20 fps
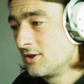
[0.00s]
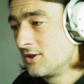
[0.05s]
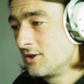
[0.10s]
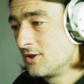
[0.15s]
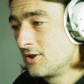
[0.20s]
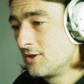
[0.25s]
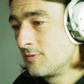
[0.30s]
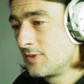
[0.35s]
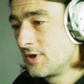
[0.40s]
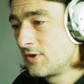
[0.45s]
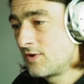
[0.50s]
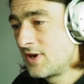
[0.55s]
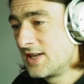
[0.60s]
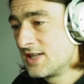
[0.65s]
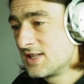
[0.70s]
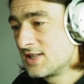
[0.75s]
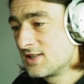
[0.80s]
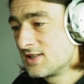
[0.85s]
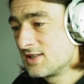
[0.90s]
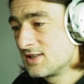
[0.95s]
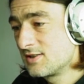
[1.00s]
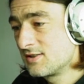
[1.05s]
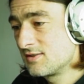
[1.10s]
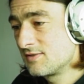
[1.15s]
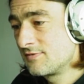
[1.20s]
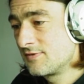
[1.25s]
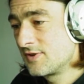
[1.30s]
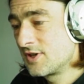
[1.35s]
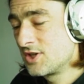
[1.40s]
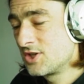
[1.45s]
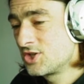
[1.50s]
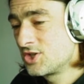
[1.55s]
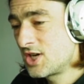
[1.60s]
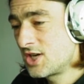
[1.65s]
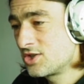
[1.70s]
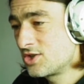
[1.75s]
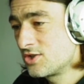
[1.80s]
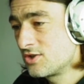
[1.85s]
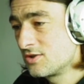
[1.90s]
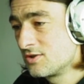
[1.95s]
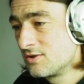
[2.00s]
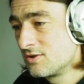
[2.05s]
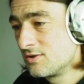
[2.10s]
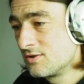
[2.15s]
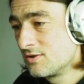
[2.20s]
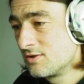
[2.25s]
bit rates for congestion,